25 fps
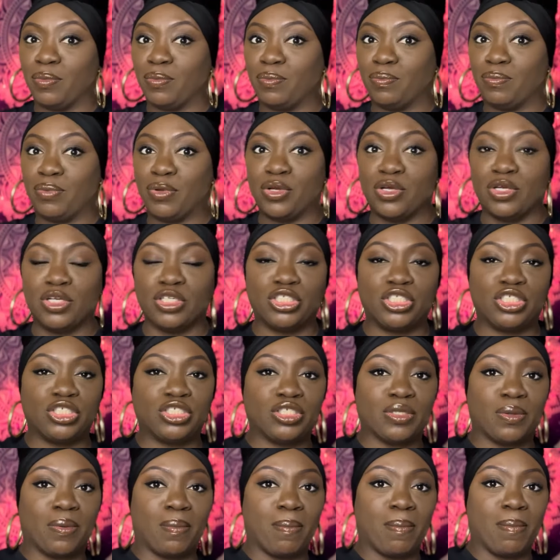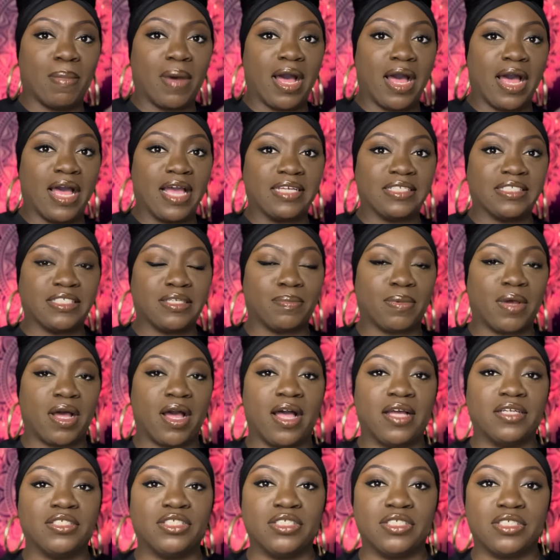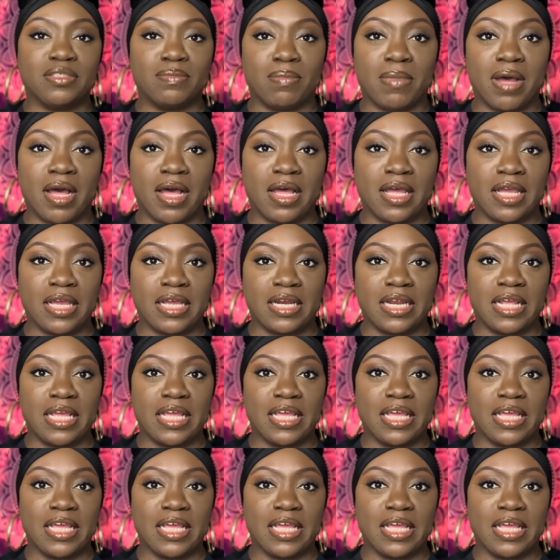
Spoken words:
pushed my subconscious mind